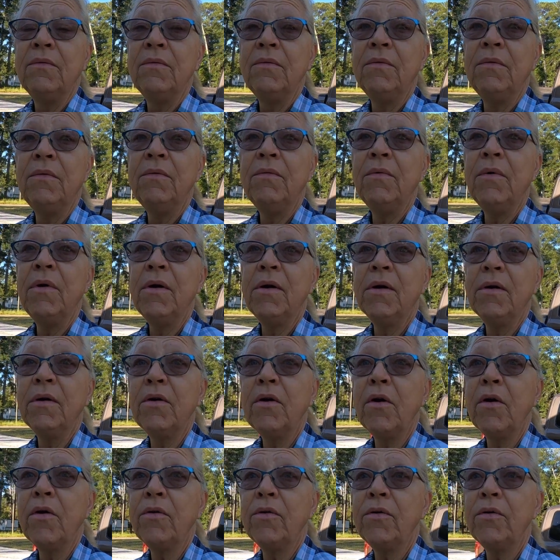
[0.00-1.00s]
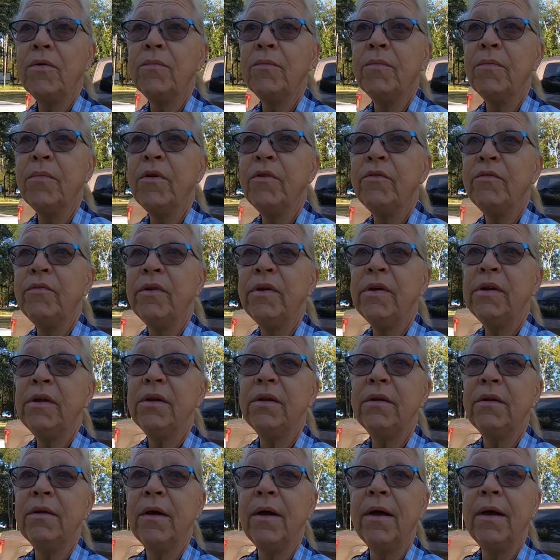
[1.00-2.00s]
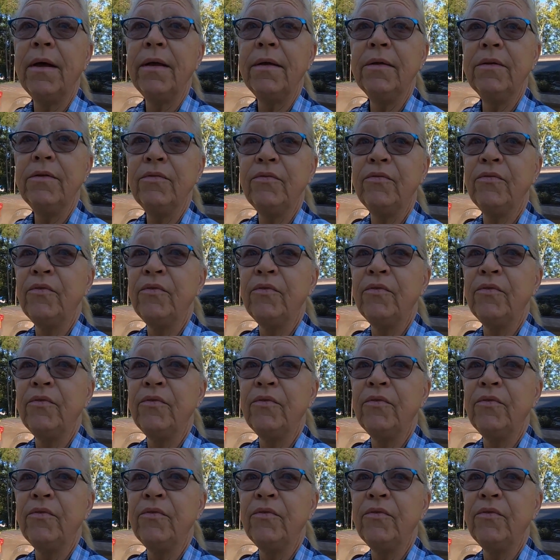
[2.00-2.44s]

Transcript: We want to go to the movie tonight. It's